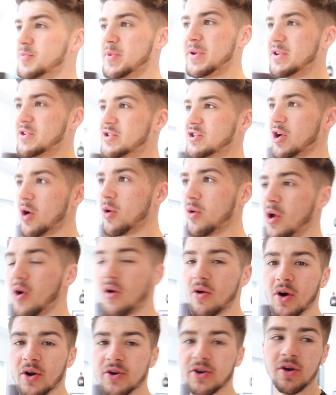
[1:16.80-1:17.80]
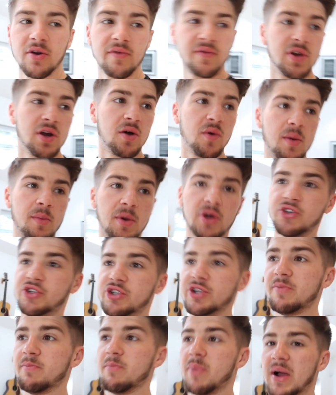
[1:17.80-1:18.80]
been so long, I don't even know where my
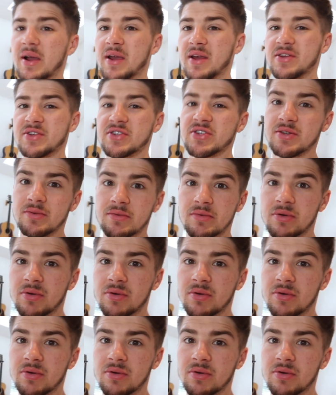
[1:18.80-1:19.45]
gym bag is.